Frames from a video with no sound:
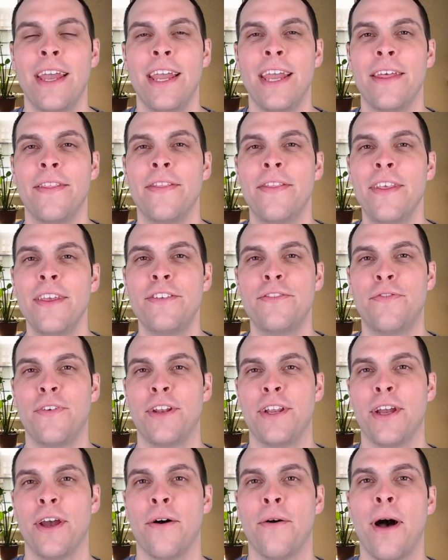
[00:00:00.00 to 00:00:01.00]
In this
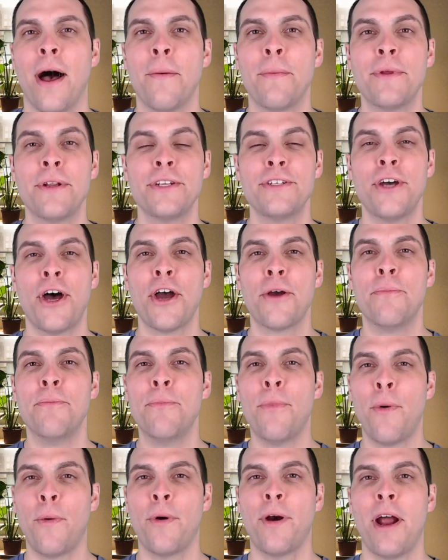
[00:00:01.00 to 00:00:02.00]
video, I'm going to talk
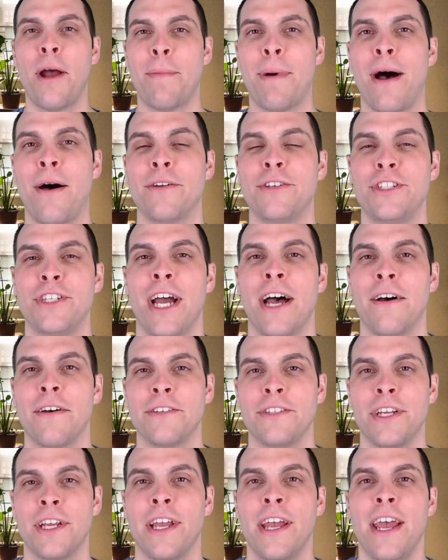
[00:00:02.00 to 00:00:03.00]
more about
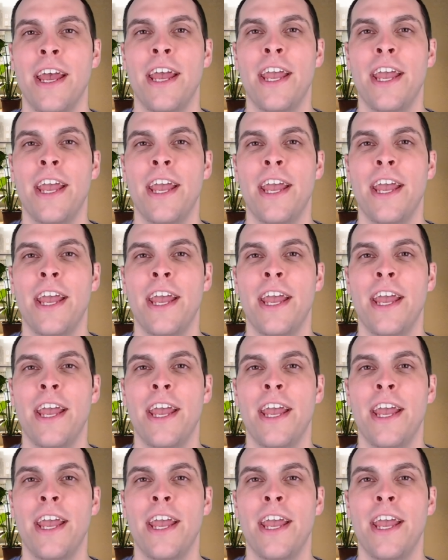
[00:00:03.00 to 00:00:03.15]
geology,